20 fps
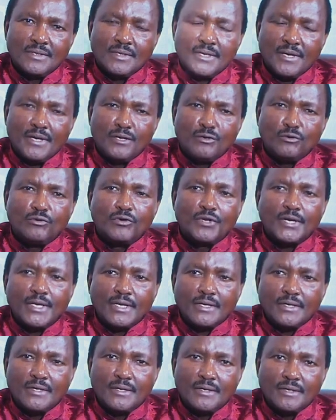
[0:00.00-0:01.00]
and
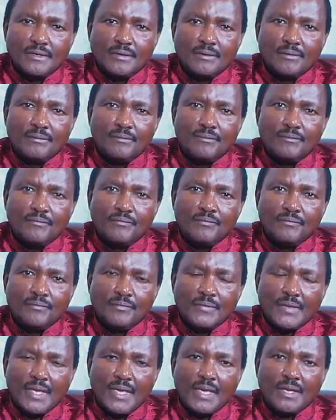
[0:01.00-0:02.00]
greed
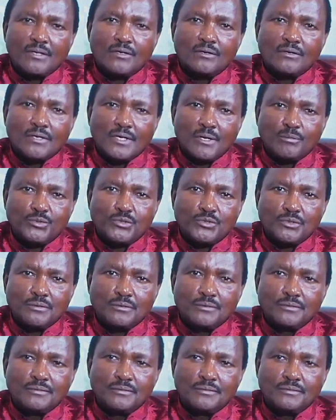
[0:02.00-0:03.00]
and corruption
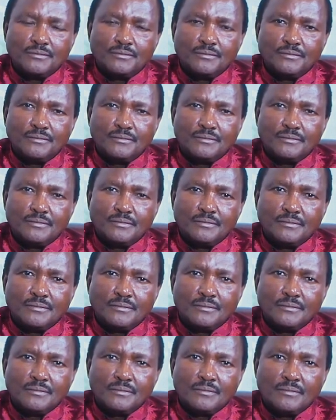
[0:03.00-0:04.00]

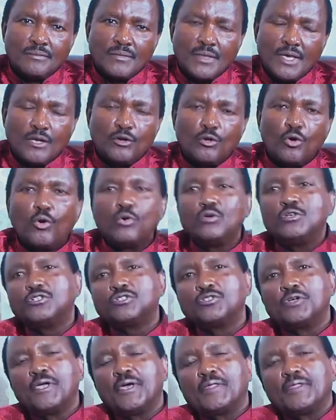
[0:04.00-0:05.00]
and hold
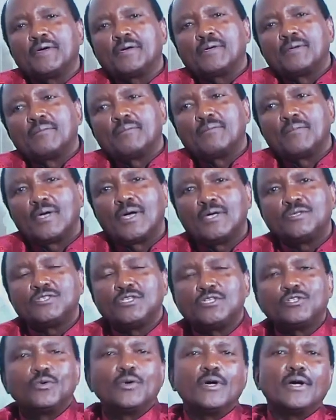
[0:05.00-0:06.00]
together, as
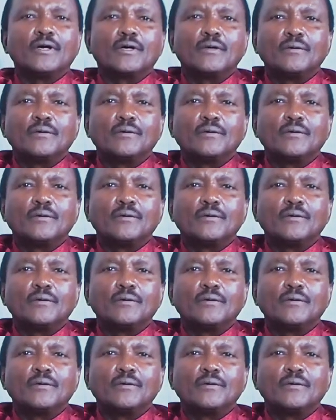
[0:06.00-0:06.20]
it were.